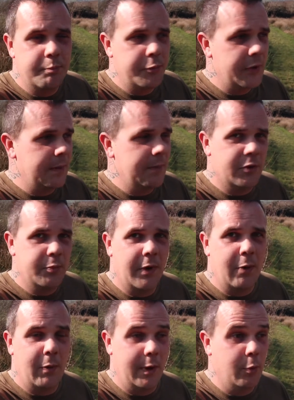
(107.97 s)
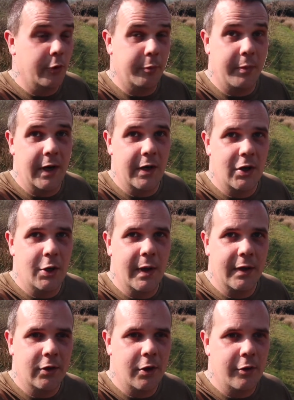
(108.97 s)
Pretty much brand, well, it was brand new. It
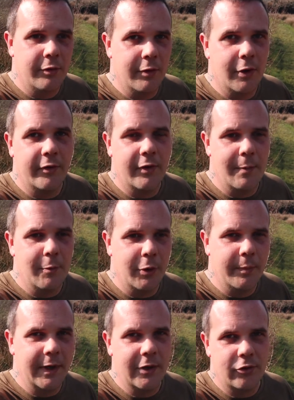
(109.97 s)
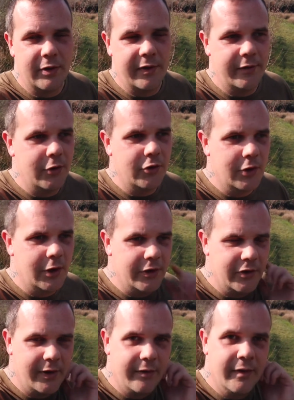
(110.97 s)
had no flight time on the batteries, no
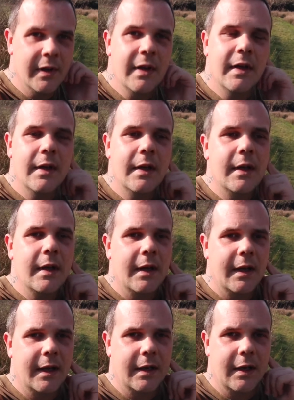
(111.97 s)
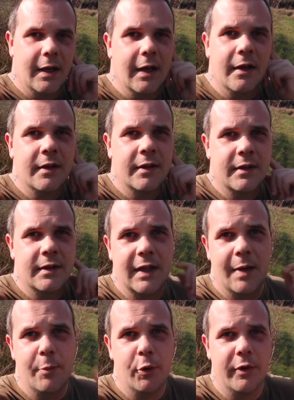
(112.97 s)
charges. And
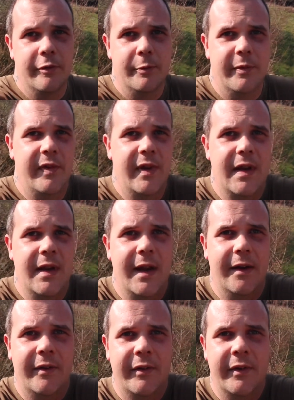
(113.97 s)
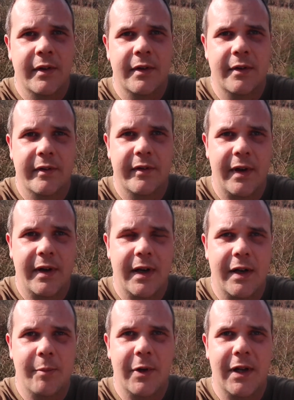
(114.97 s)
yeah, I bought it from CEX, second
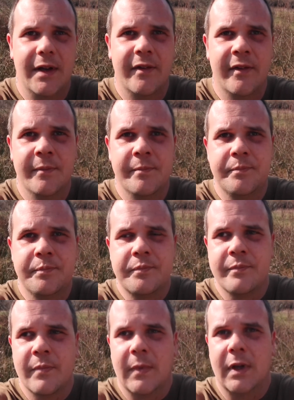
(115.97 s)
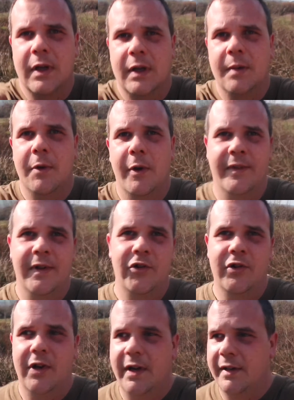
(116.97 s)
hand place. I
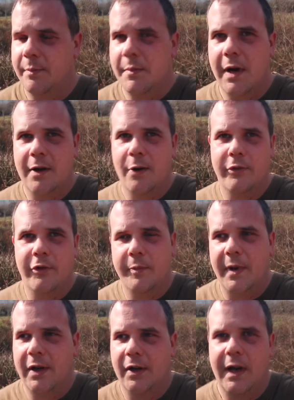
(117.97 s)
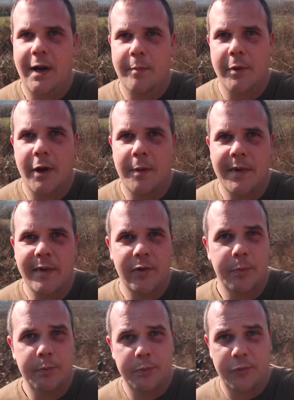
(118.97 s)
had the money, I was just about to get out and buy the Mavic
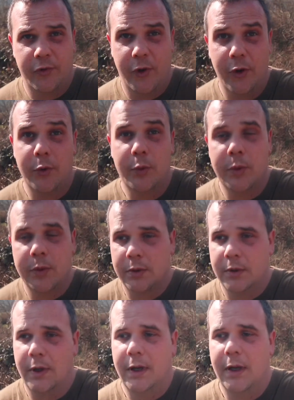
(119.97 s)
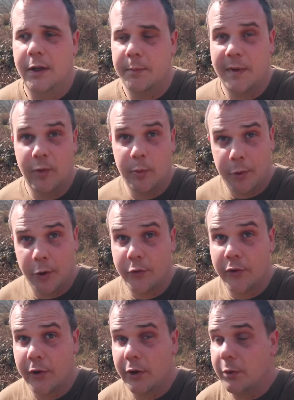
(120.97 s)
2, the Mavic Pro
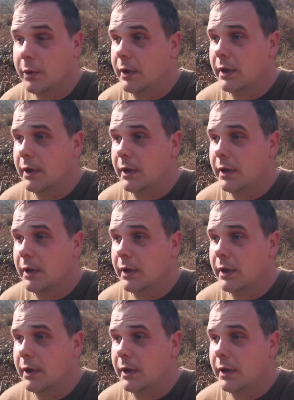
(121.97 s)
2,